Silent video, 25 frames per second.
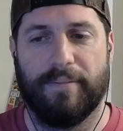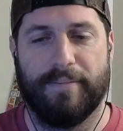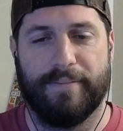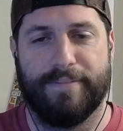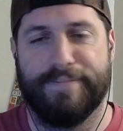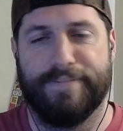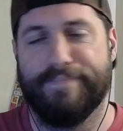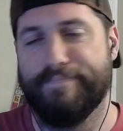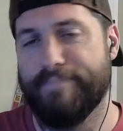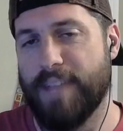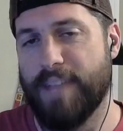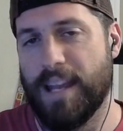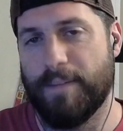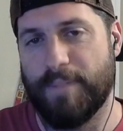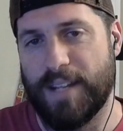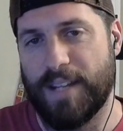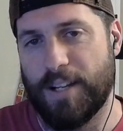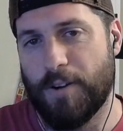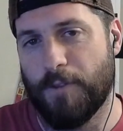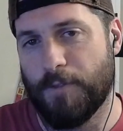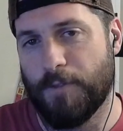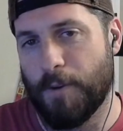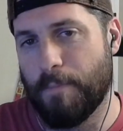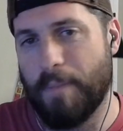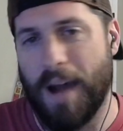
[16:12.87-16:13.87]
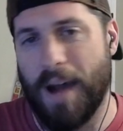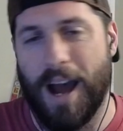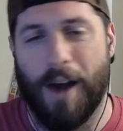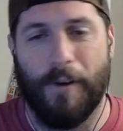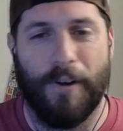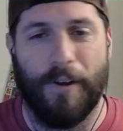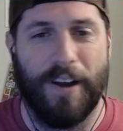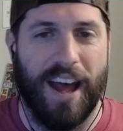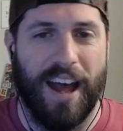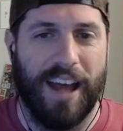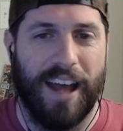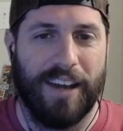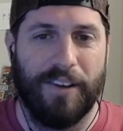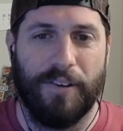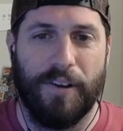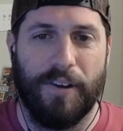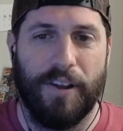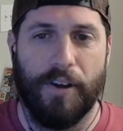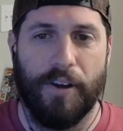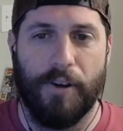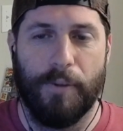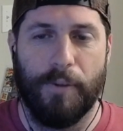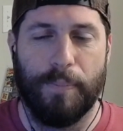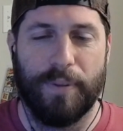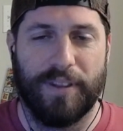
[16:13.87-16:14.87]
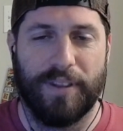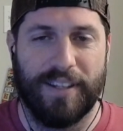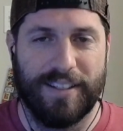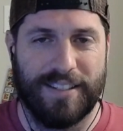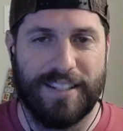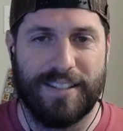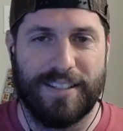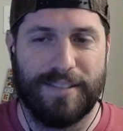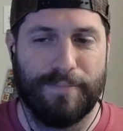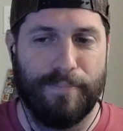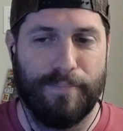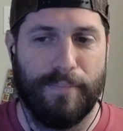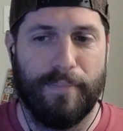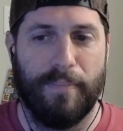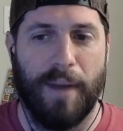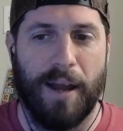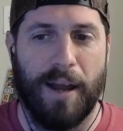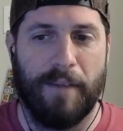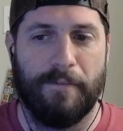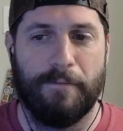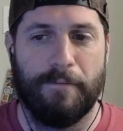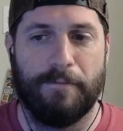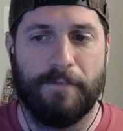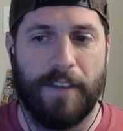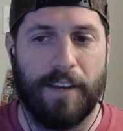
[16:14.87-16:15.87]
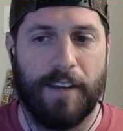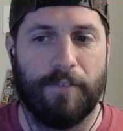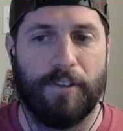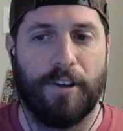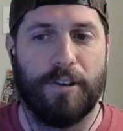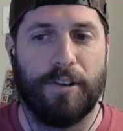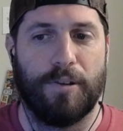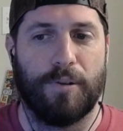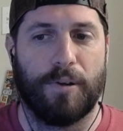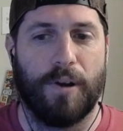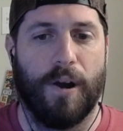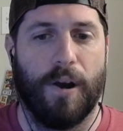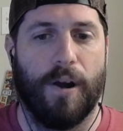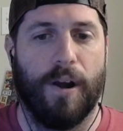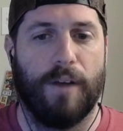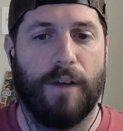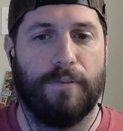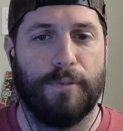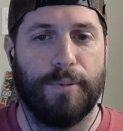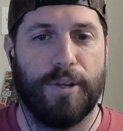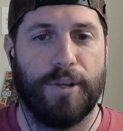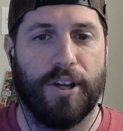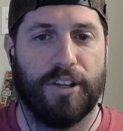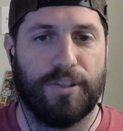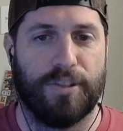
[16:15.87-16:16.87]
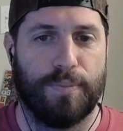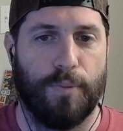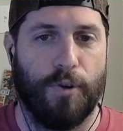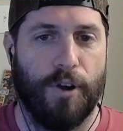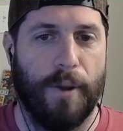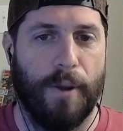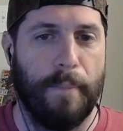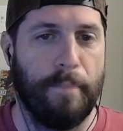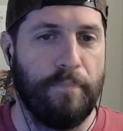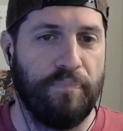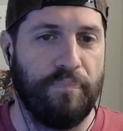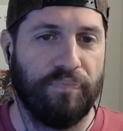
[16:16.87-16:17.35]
Maybe overpowered, I don't know, but this is my favorite new card from Duskmourn.